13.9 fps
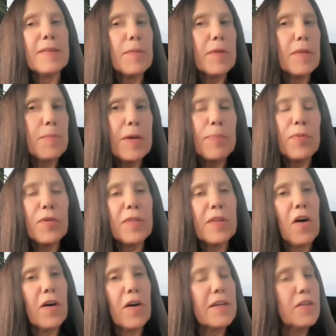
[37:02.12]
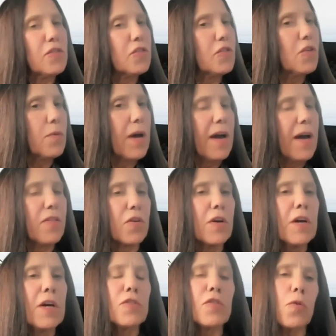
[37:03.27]
some of the people in the audience don't either.
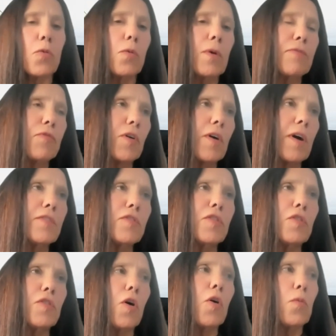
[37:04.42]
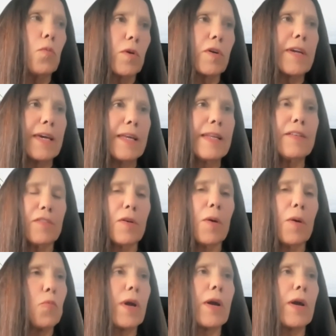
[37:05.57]
So for us to know we're getting
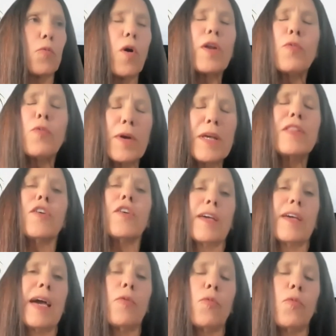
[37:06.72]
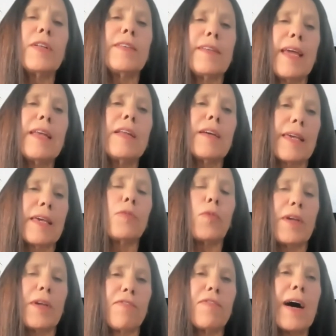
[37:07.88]
somewhere, what do we look at? What data can
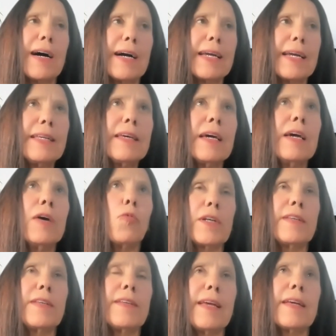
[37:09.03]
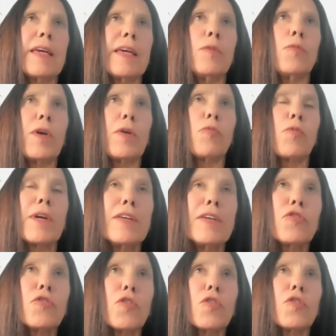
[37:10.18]
we find? What data can we
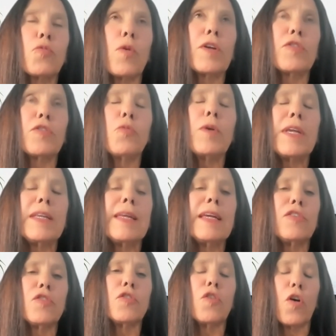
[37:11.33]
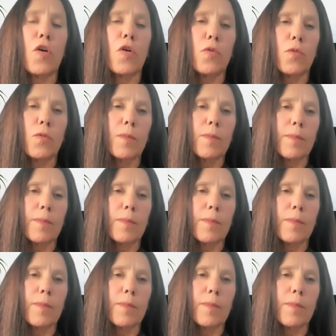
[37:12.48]
research? What do we need to know?